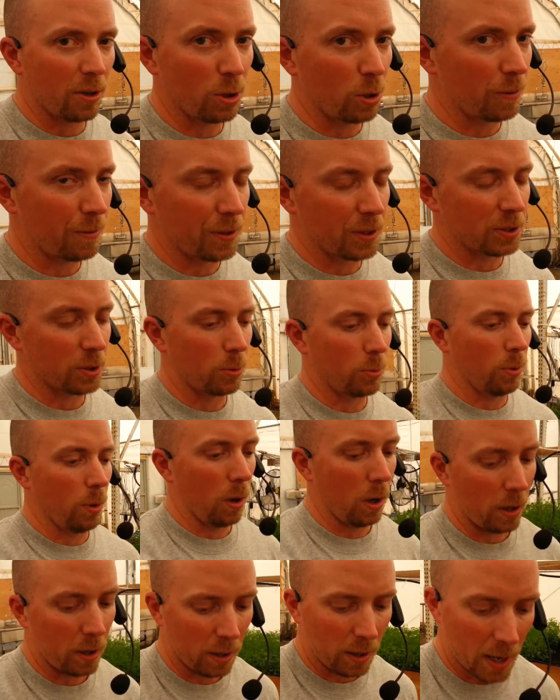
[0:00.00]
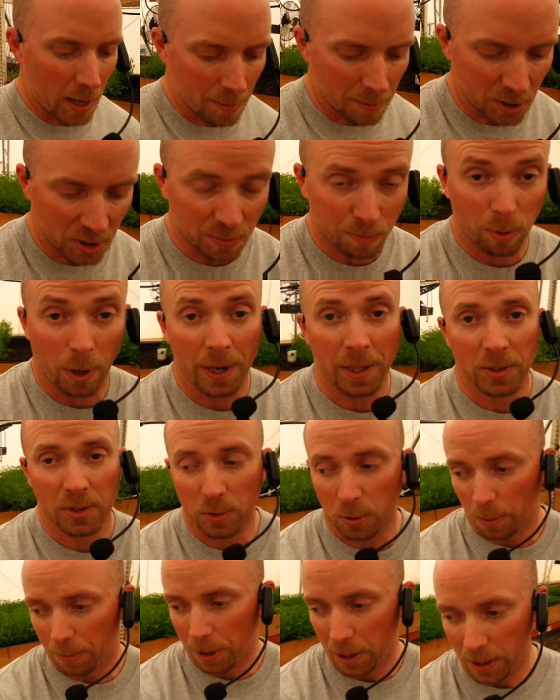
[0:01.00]
don't know if this will work. I'm just
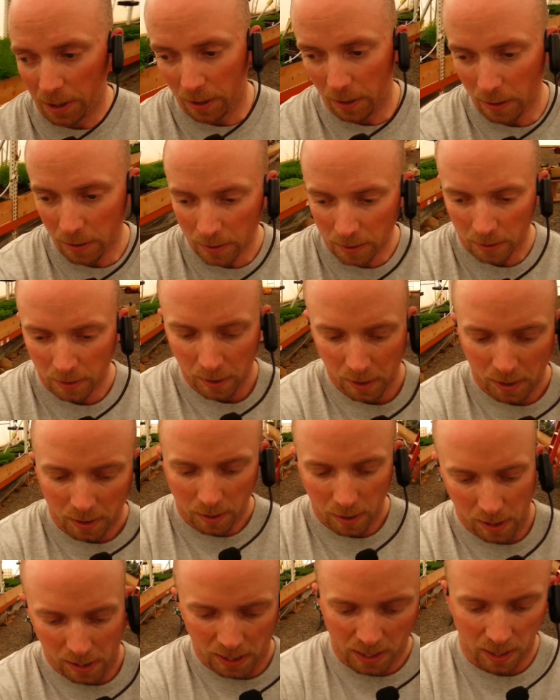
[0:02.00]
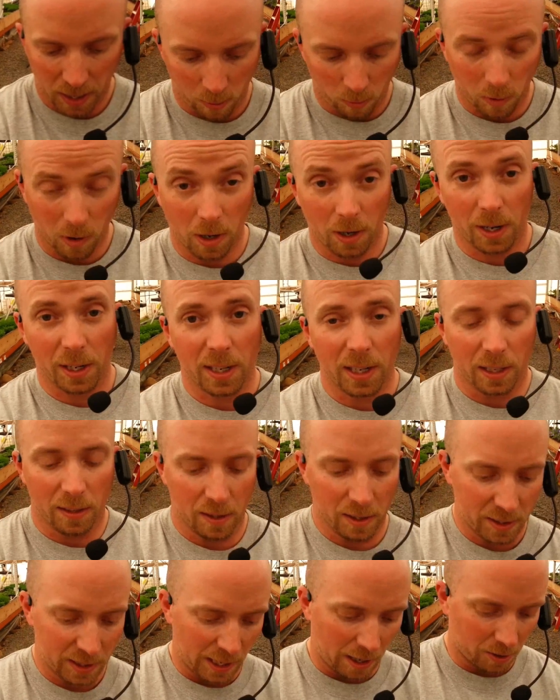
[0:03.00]
brainstorming here, and I wanted to
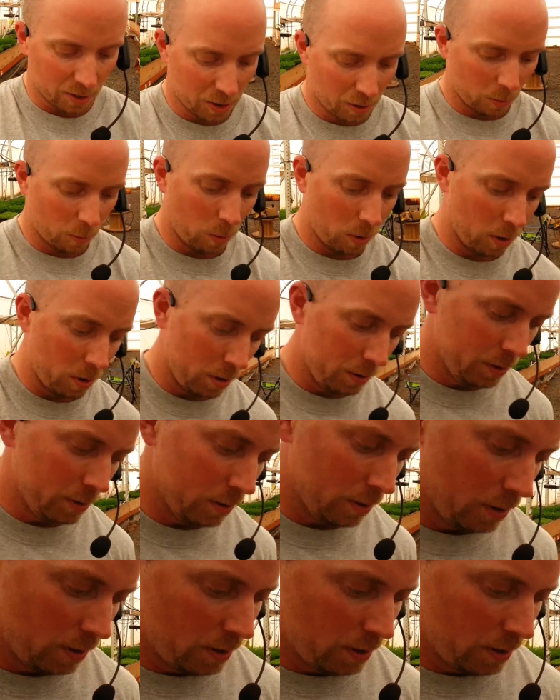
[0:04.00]
kick this out to the world